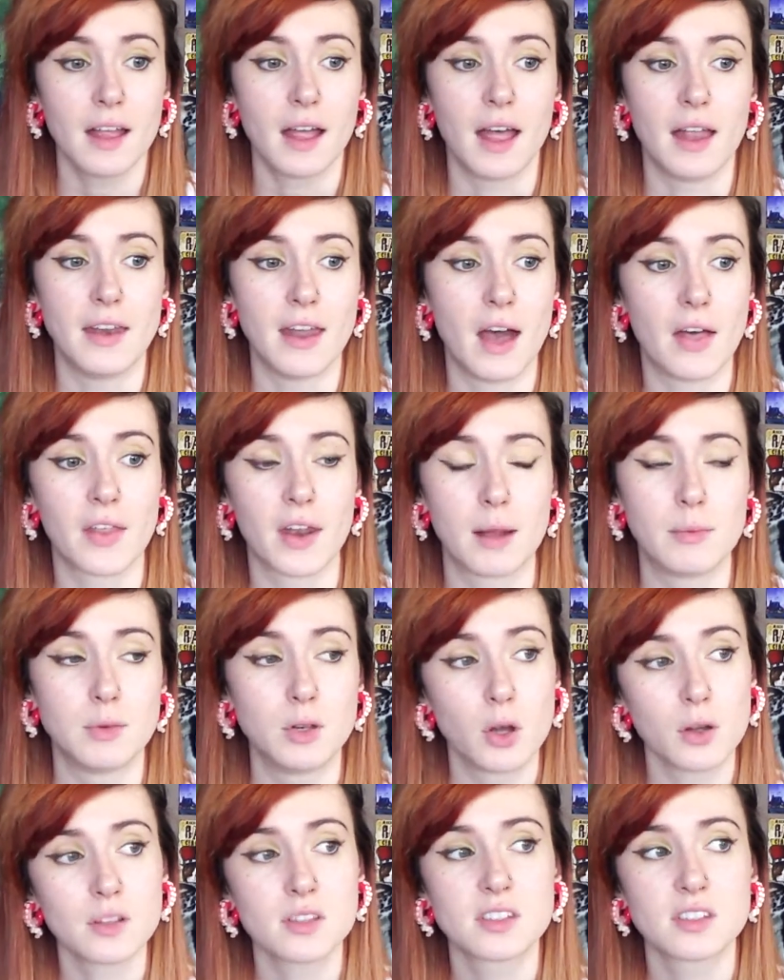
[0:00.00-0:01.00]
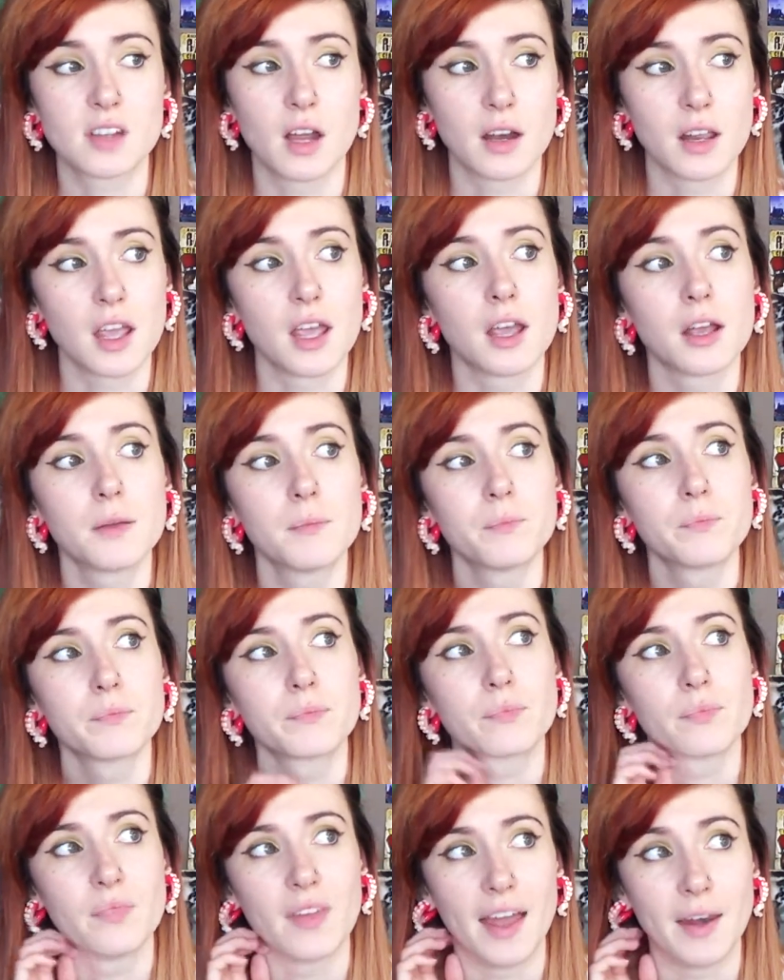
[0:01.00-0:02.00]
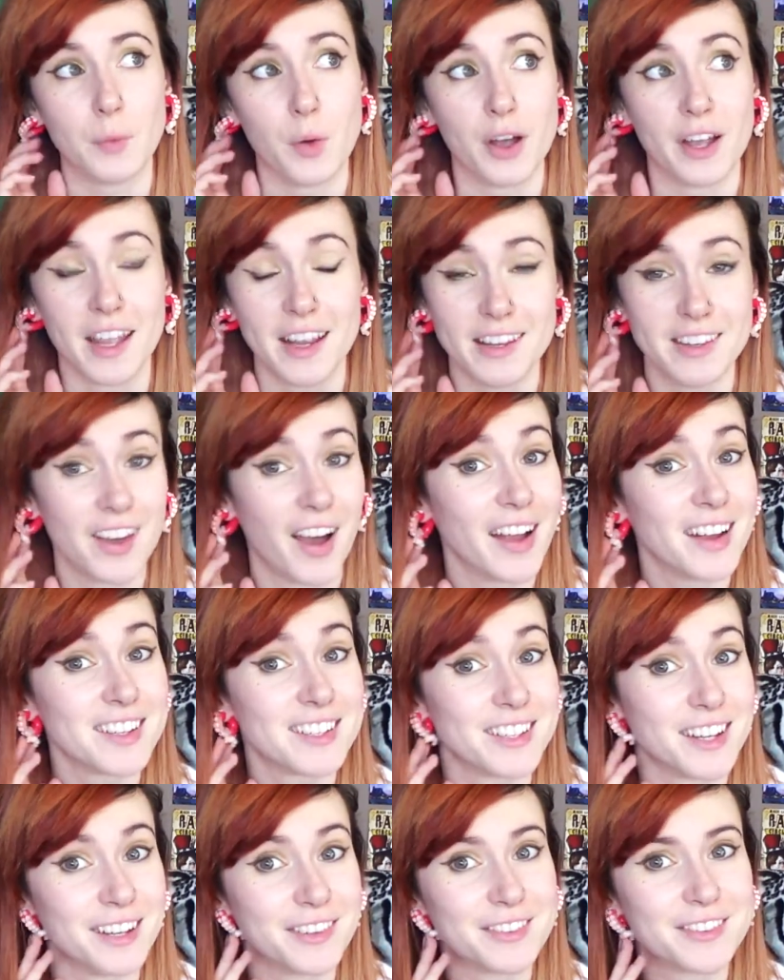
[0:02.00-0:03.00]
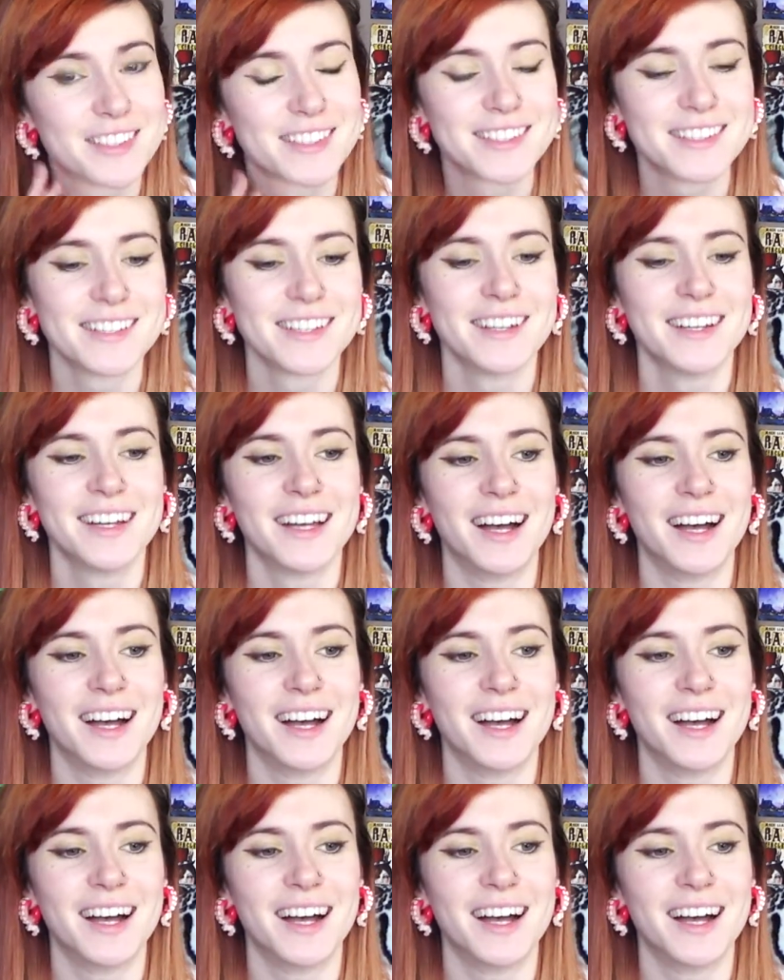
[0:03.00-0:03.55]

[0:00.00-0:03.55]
And now that I'm not studying and working night shifts,